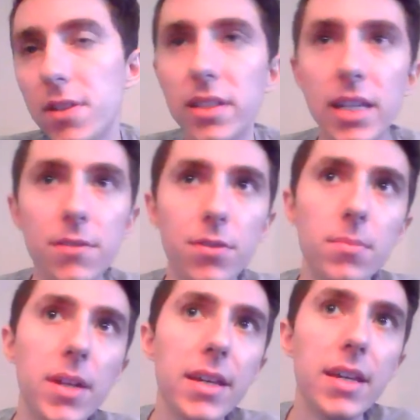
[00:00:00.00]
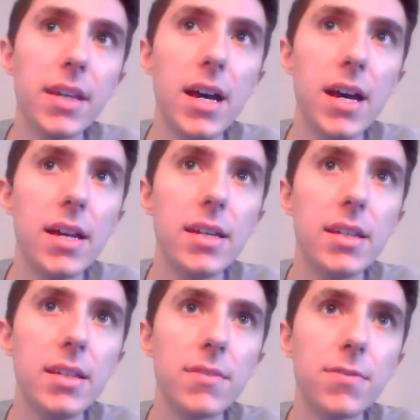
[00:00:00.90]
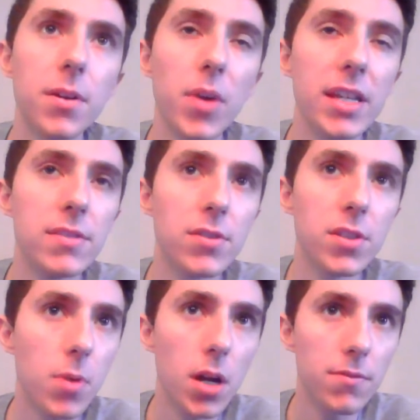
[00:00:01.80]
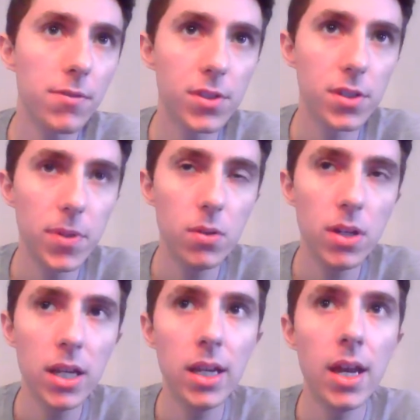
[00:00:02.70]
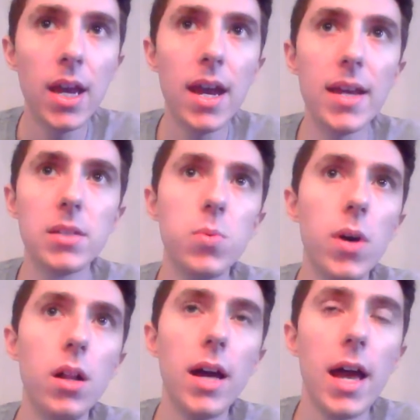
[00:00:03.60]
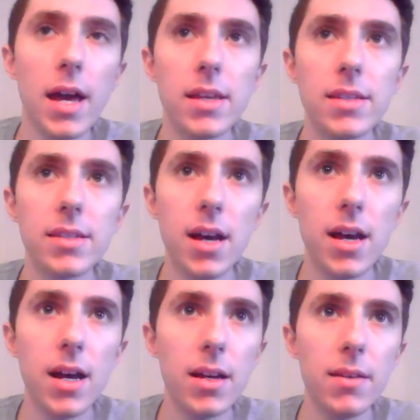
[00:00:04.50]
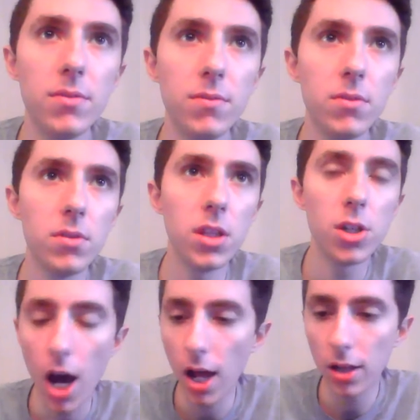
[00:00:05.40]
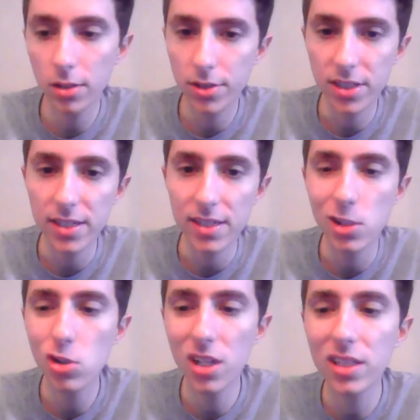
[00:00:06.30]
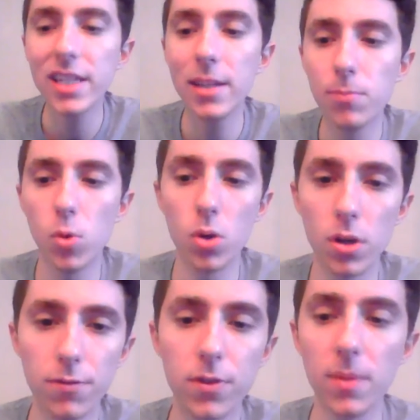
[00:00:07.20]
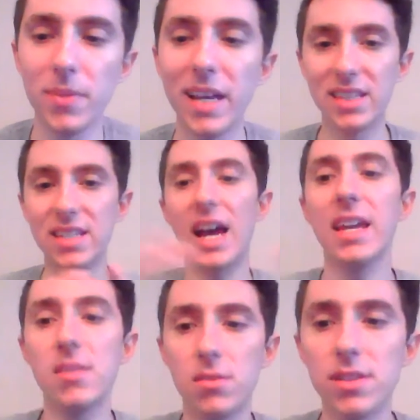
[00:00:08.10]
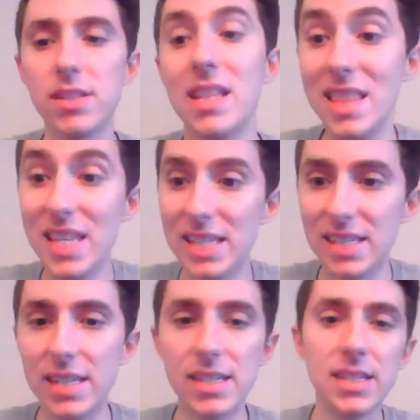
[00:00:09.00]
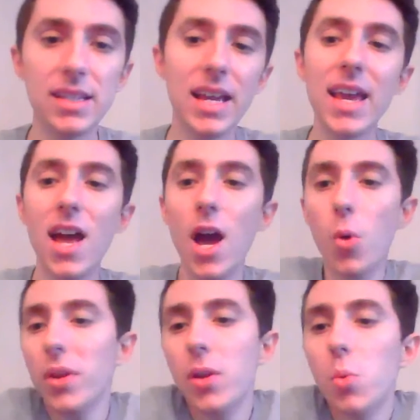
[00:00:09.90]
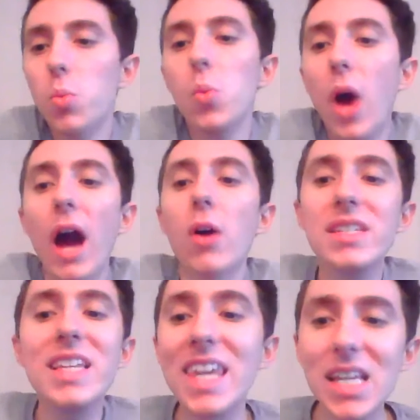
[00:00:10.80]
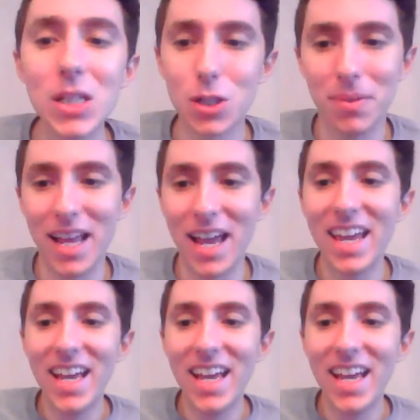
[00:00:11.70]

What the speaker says: gleaned from from Brains versus Brawn versus Beauty, as well as the Collar season. You could glean more from like the titles than this season. Like how does a healer play?